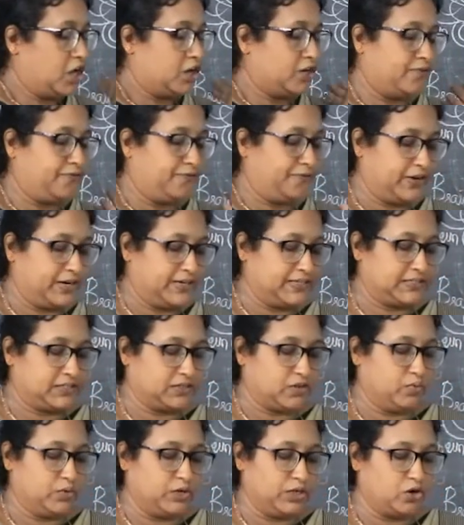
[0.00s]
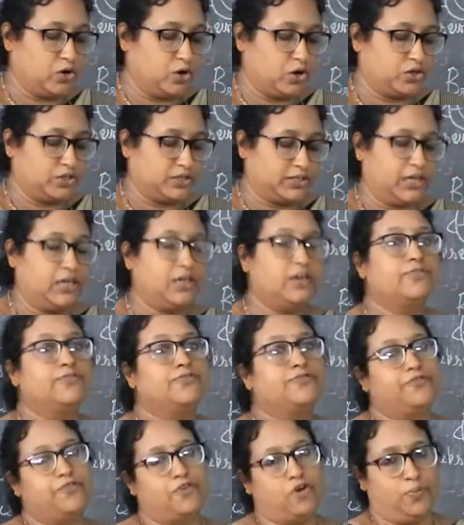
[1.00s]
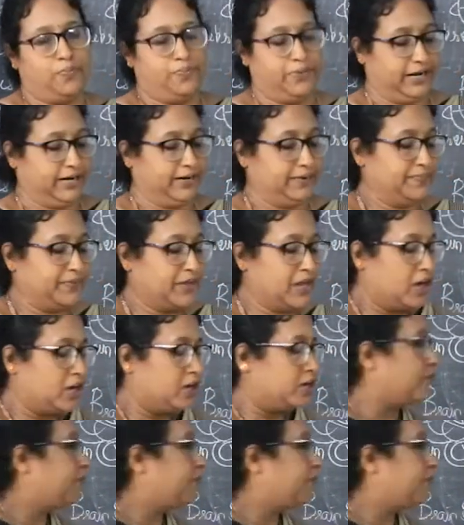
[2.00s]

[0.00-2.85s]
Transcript: Now first we'll go to the forebrain.